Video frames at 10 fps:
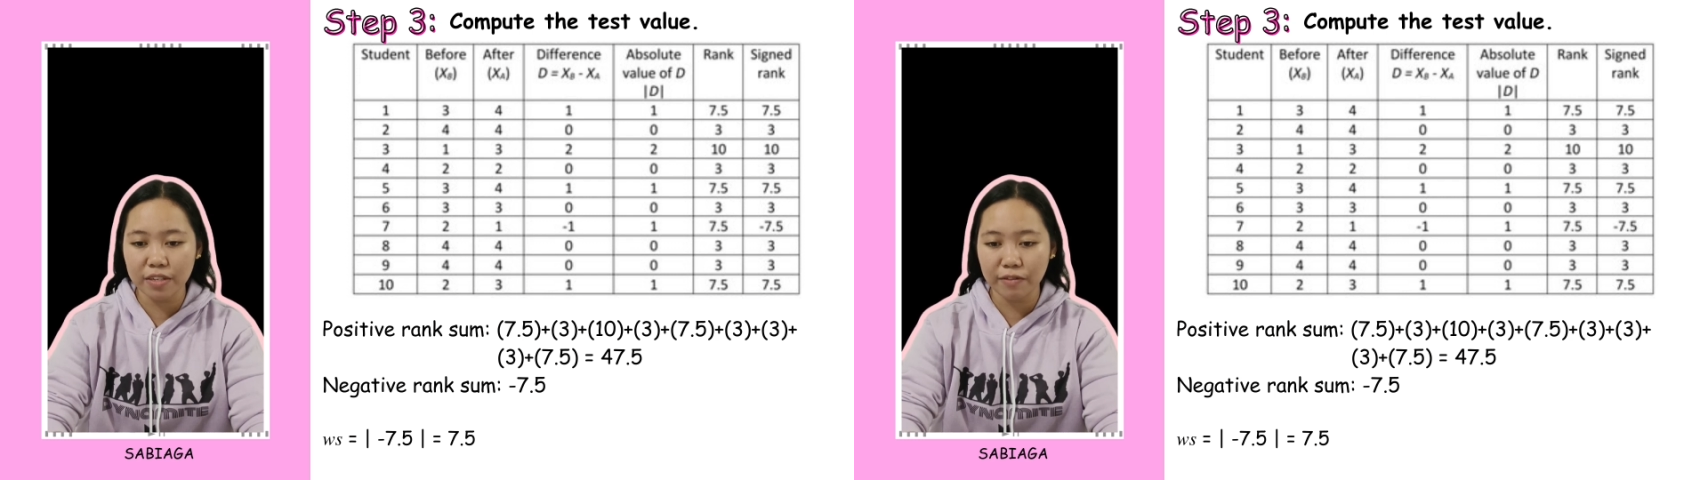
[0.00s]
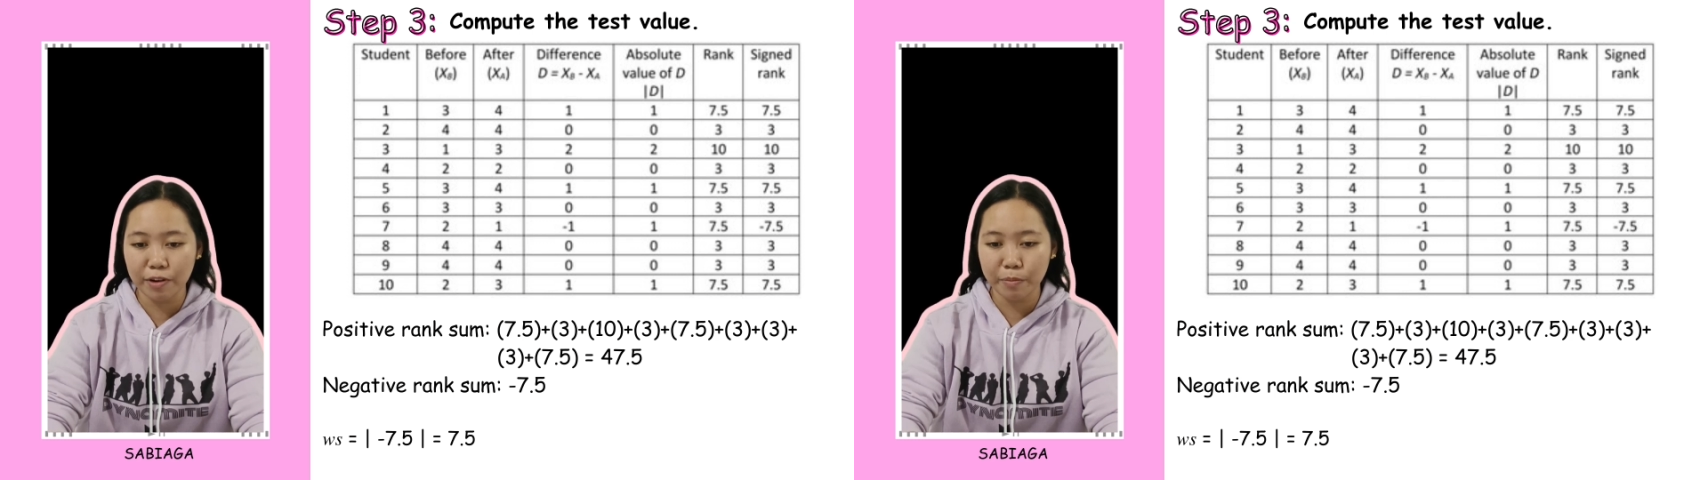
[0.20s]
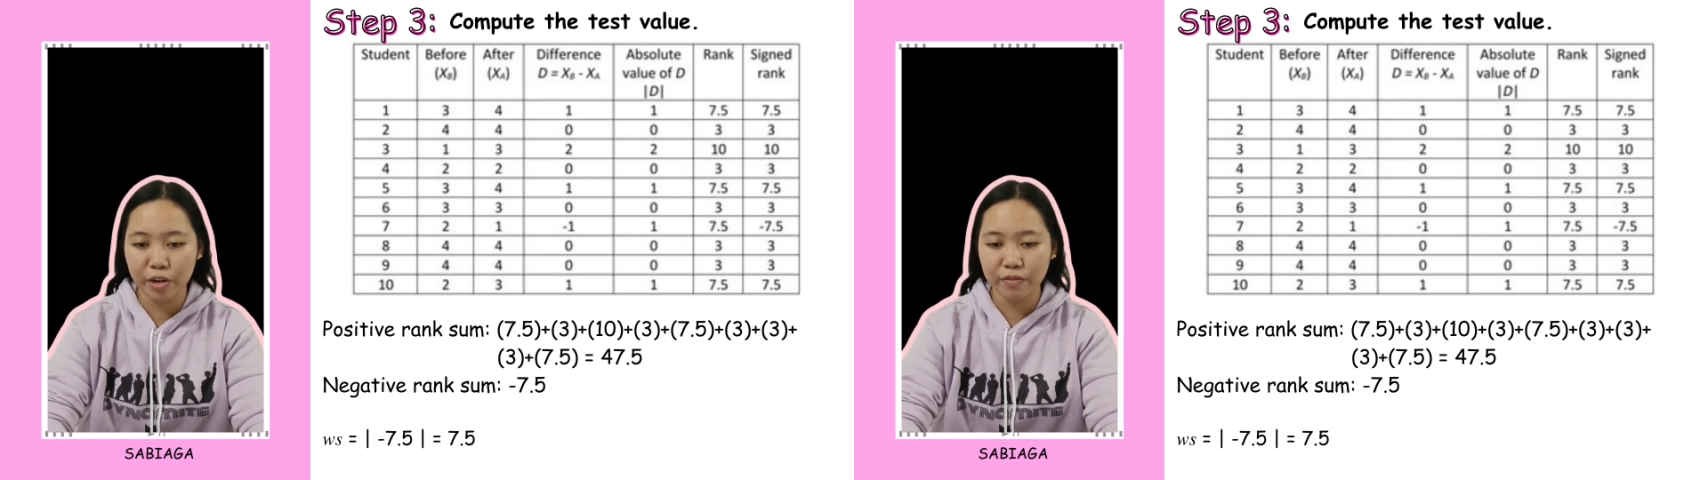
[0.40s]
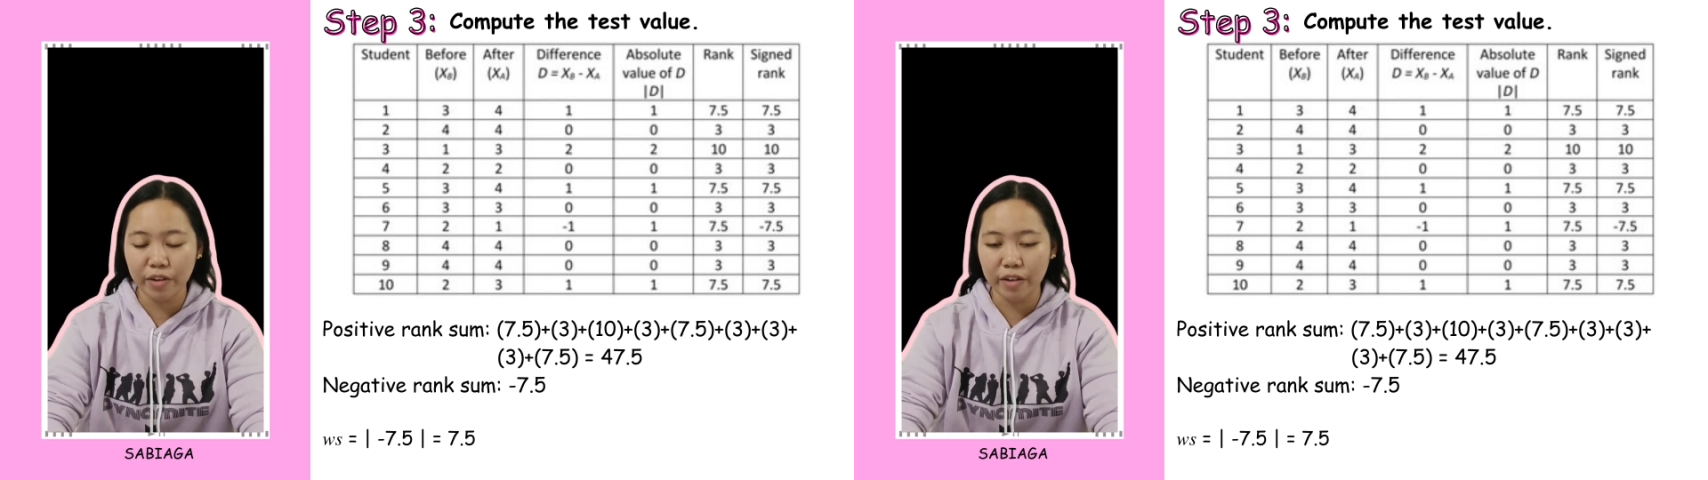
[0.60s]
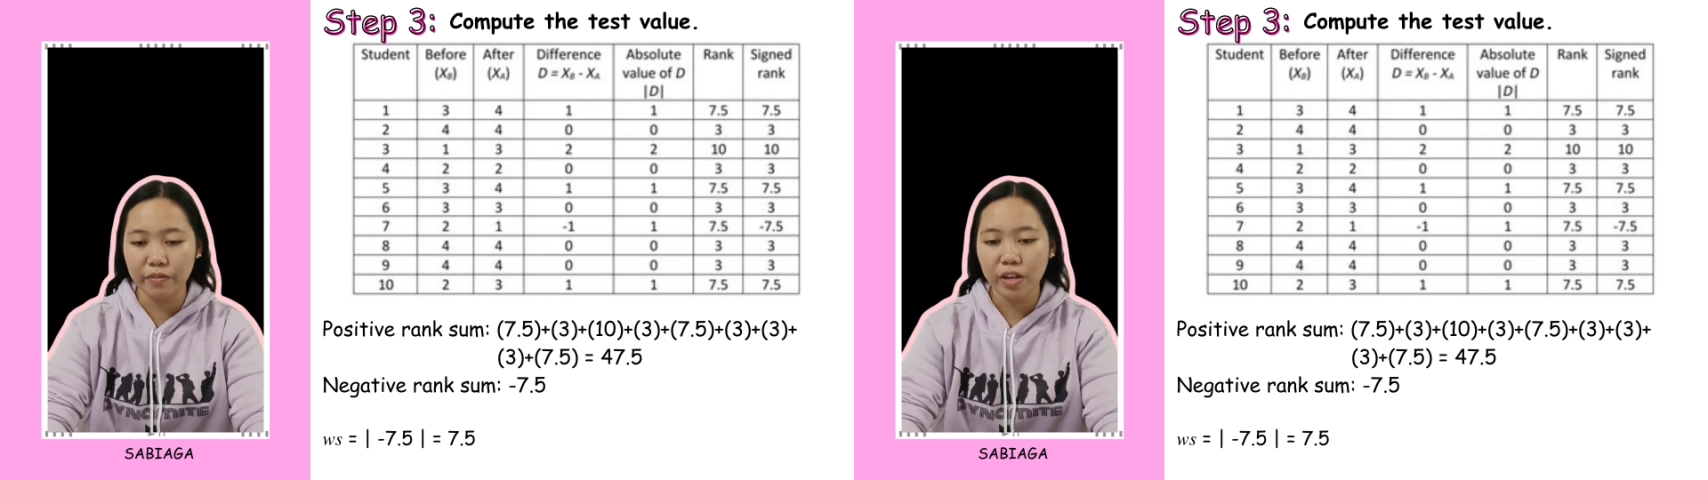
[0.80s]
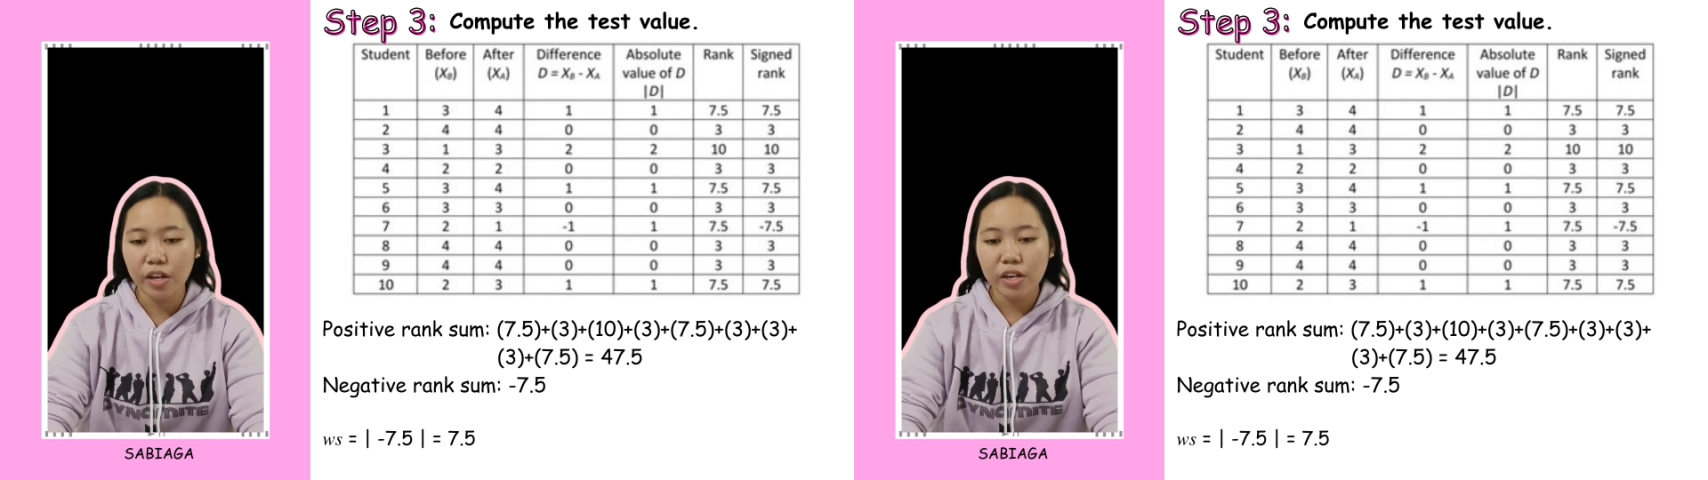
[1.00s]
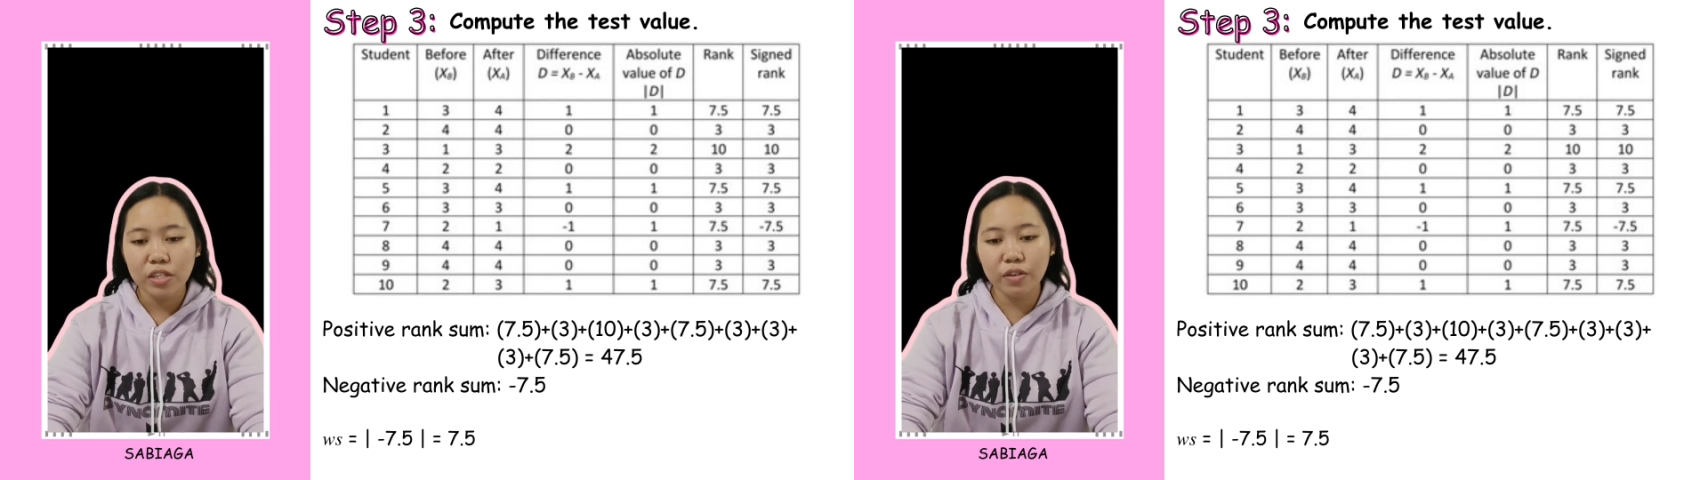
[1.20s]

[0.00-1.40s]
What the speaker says: 7.5.